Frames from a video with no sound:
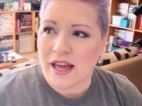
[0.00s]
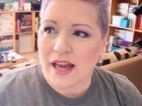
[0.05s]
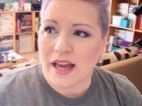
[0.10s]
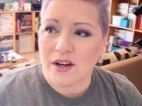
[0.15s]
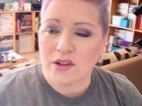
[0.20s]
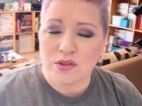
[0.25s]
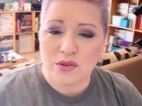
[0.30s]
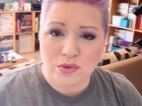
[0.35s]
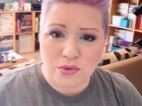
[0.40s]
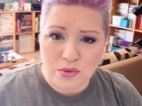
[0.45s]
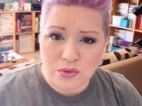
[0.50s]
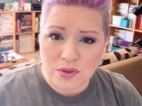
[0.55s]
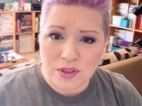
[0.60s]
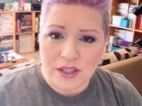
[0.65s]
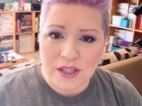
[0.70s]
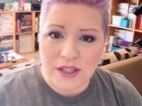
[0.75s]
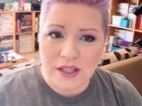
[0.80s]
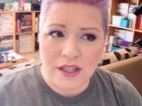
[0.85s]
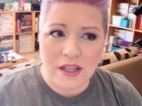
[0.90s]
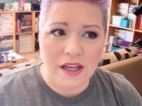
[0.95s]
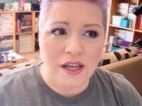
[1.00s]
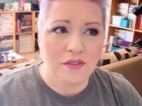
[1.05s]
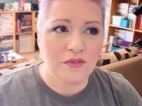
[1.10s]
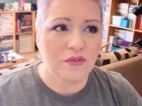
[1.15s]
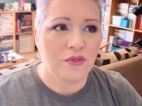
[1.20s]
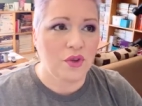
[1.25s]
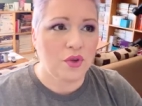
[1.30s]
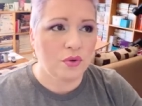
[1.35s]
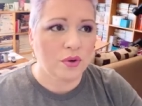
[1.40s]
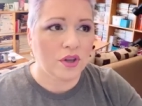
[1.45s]
And truly,
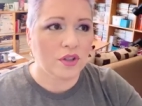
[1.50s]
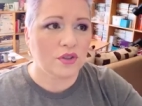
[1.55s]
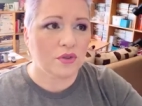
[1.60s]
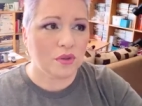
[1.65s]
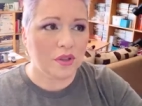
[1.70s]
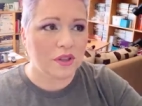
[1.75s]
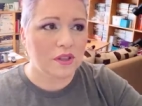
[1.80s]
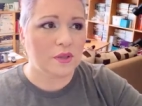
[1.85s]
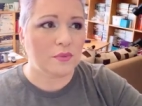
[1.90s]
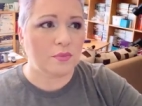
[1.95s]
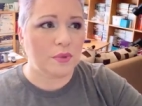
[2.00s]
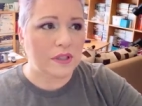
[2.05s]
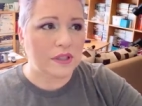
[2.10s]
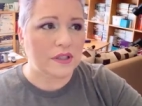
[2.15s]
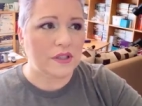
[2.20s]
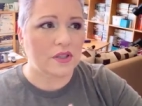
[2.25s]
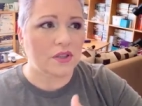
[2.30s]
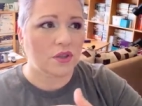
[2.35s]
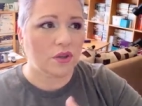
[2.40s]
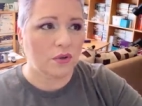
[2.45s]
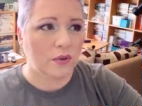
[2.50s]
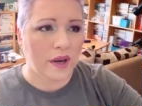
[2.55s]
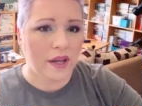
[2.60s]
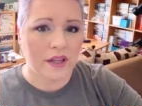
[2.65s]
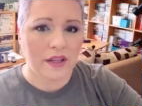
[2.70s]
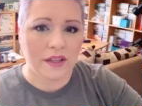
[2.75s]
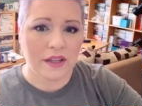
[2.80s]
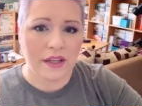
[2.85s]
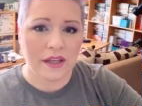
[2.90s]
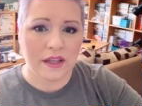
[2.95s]
if you are doing this business
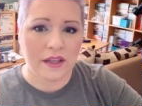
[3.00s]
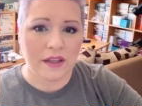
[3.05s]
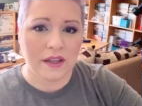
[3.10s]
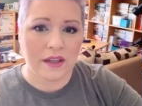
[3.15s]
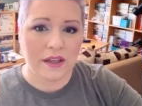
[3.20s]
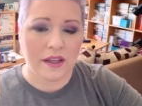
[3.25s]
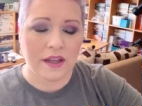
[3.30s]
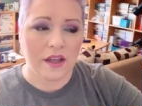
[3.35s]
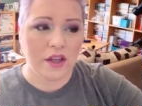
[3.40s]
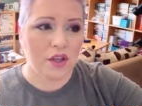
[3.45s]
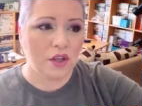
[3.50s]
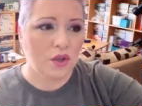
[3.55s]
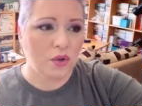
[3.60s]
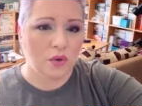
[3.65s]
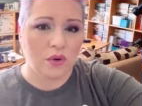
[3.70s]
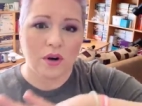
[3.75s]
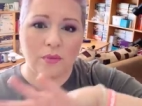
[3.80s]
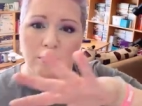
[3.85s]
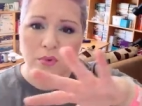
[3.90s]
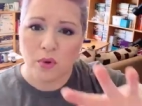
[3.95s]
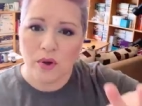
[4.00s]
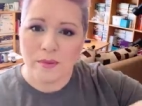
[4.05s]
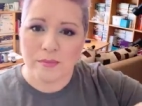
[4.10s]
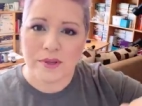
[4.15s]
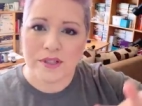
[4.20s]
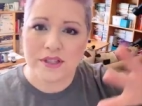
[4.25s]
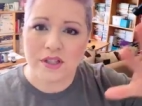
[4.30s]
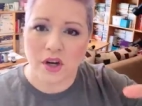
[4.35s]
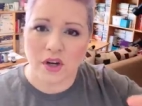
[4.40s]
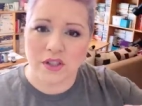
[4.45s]
correctly, your
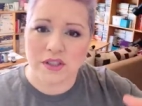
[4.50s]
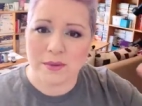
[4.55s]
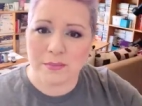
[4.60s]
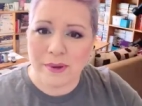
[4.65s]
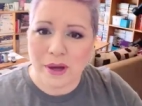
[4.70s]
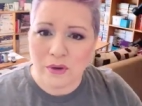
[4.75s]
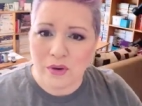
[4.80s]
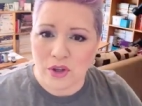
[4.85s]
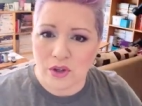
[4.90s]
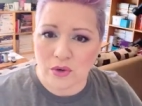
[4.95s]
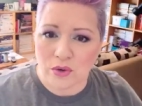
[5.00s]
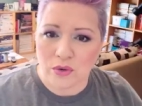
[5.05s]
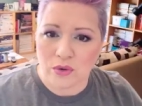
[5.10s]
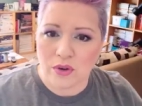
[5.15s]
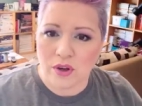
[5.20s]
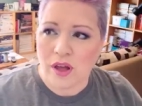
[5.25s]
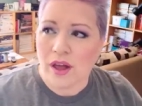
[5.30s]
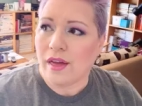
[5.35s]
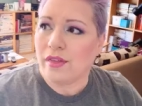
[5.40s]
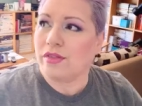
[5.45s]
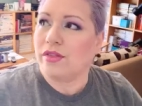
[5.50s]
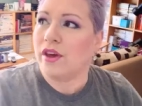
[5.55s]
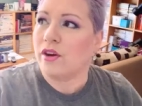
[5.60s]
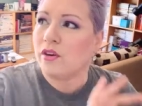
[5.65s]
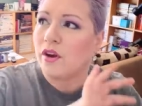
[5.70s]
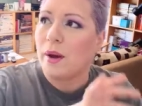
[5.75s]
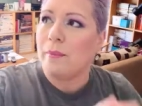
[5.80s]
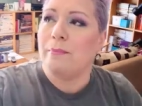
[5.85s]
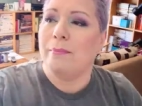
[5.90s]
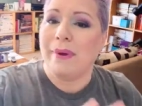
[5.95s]
appointments aren't about you, they're
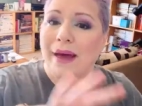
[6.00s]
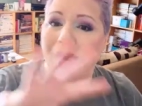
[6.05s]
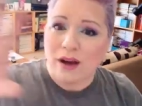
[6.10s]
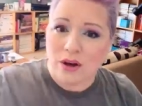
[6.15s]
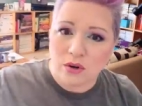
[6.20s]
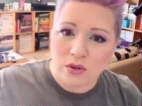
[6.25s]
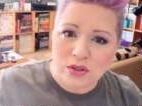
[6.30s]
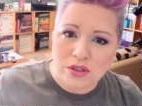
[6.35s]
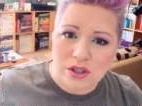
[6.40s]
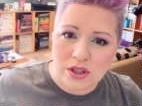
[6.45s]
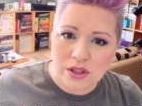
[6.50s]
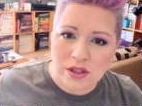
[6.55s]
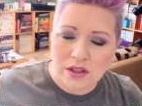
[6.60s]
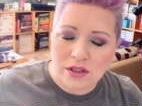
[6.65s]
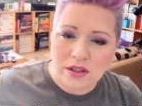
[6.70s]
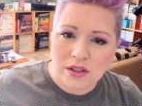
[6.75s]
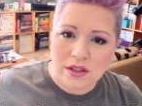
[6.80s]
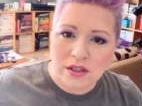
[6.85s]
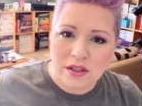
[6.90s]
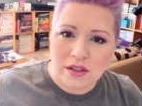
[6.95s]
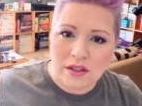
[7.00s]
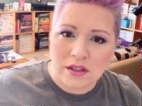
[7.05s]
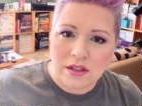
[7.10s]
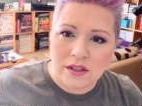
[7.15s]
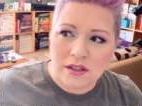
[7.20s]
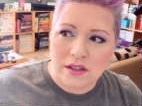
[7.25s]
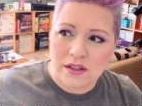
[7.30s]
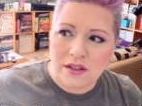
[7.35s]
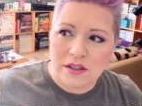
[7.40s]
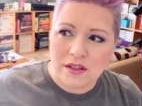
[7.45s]
about
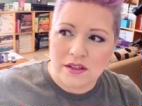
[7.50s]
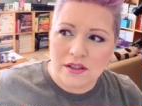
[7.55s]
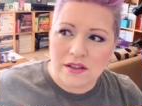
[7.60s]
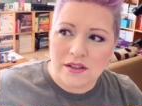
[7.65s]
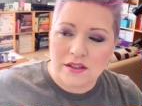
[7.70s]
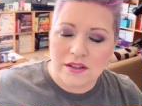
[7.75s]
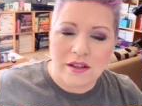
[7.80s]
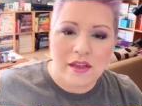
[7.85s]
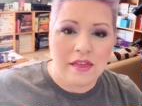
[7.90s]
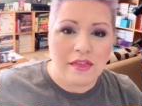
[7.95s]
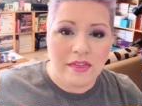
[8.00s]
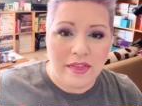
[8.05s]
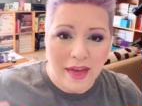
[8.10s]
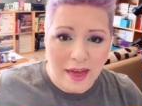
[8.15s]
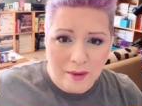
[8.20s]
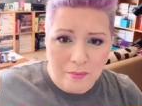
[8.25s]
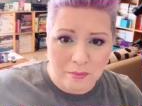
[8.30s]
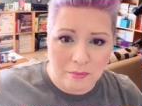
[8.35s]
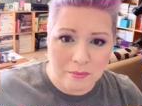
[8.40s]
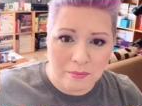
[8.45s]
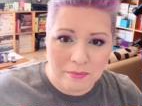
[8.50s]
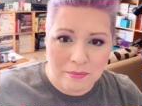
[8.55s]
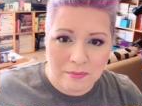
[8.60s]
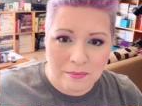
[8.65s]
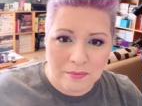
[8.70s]
them.